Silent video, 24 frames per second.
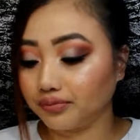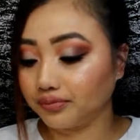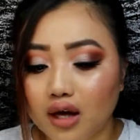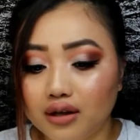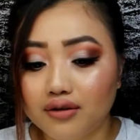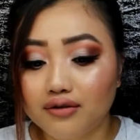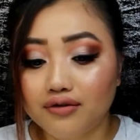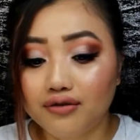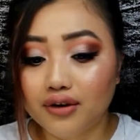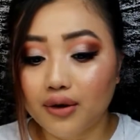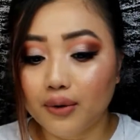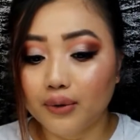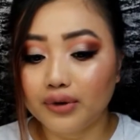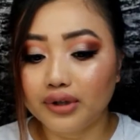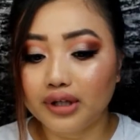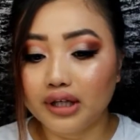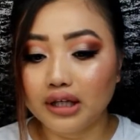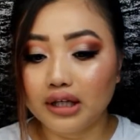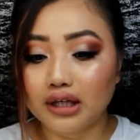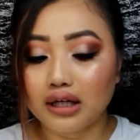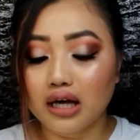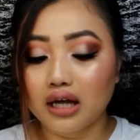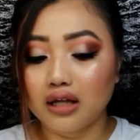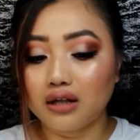The
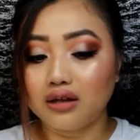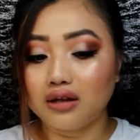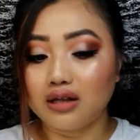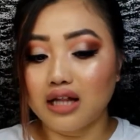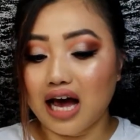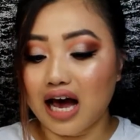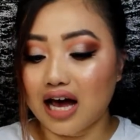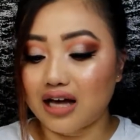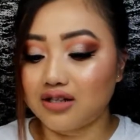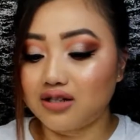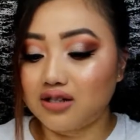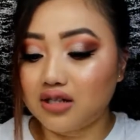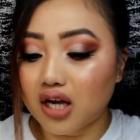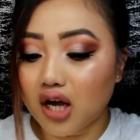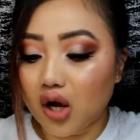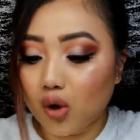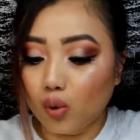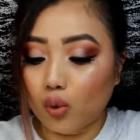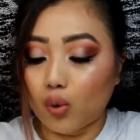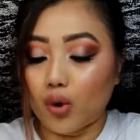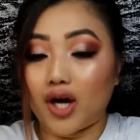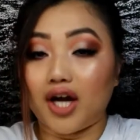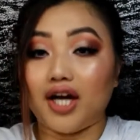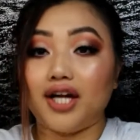very last
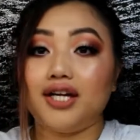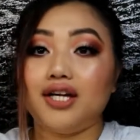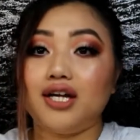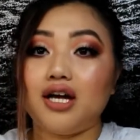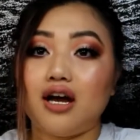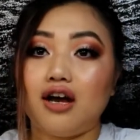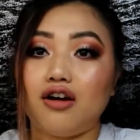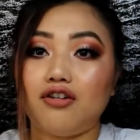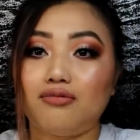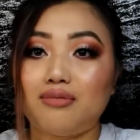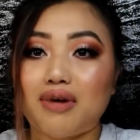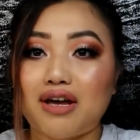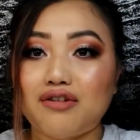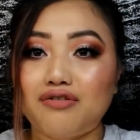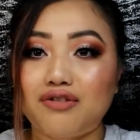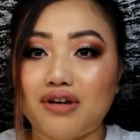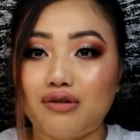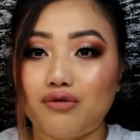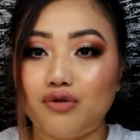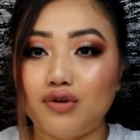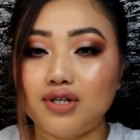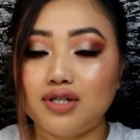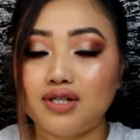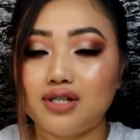one of my
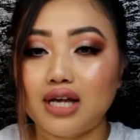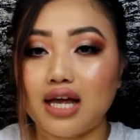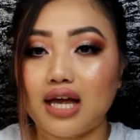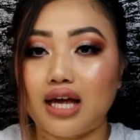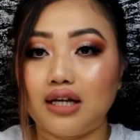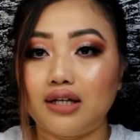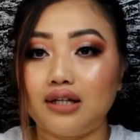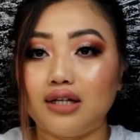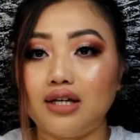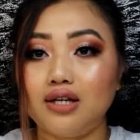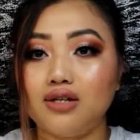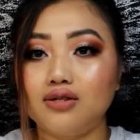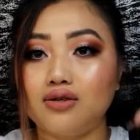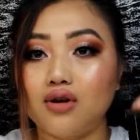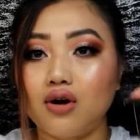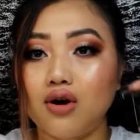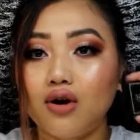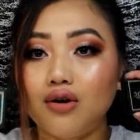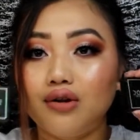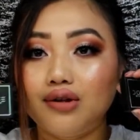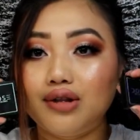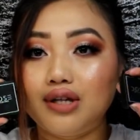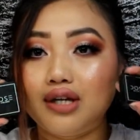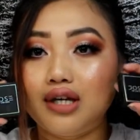favorites, and these
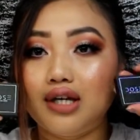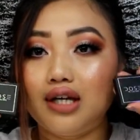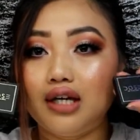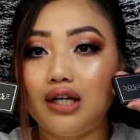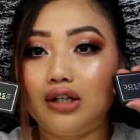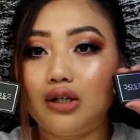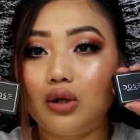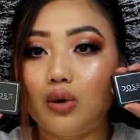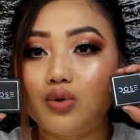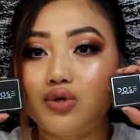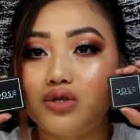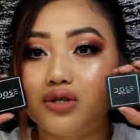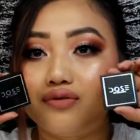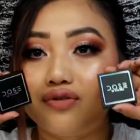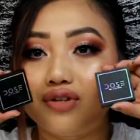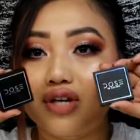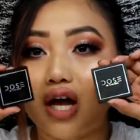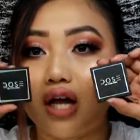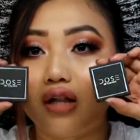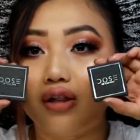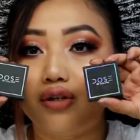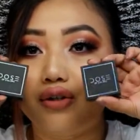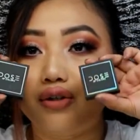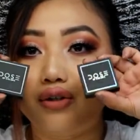are the Dose of
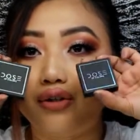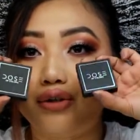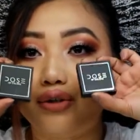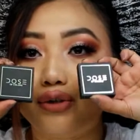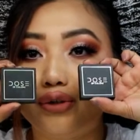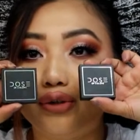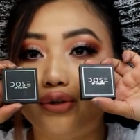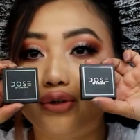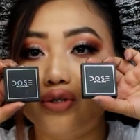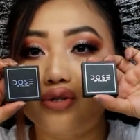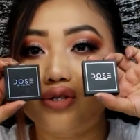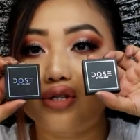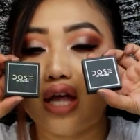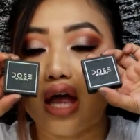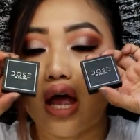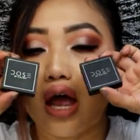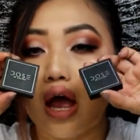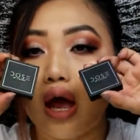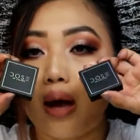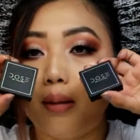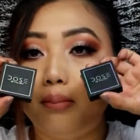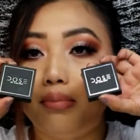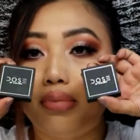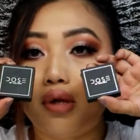Colors
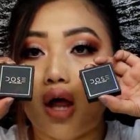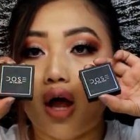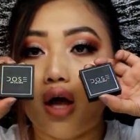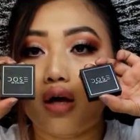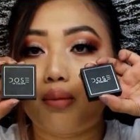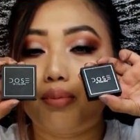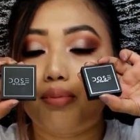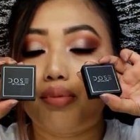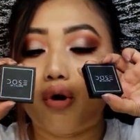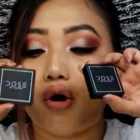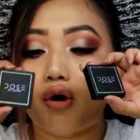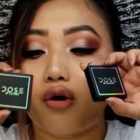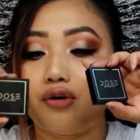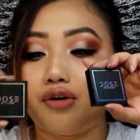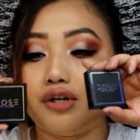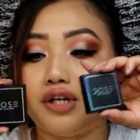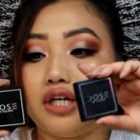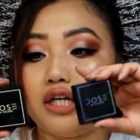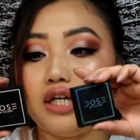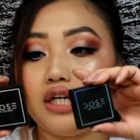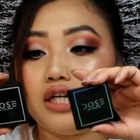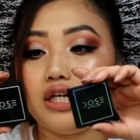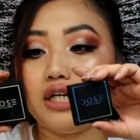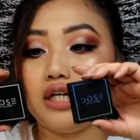Block
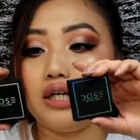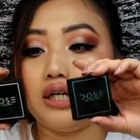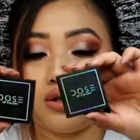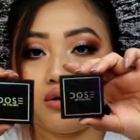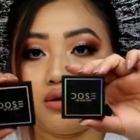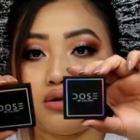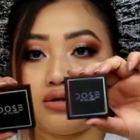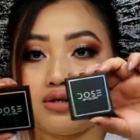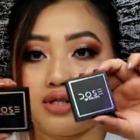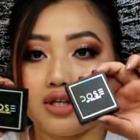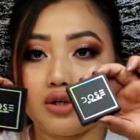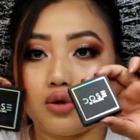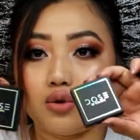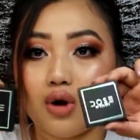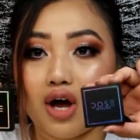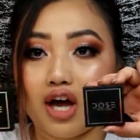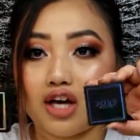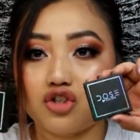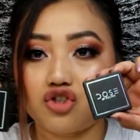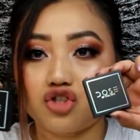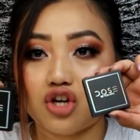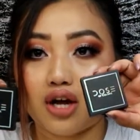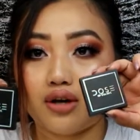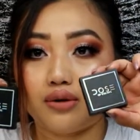Party or single
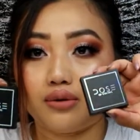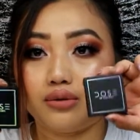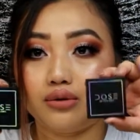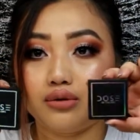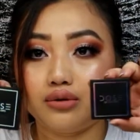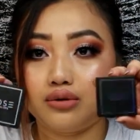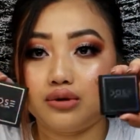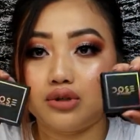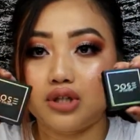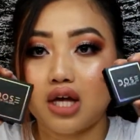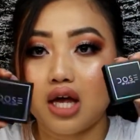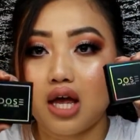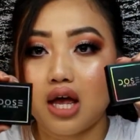eyeshadows.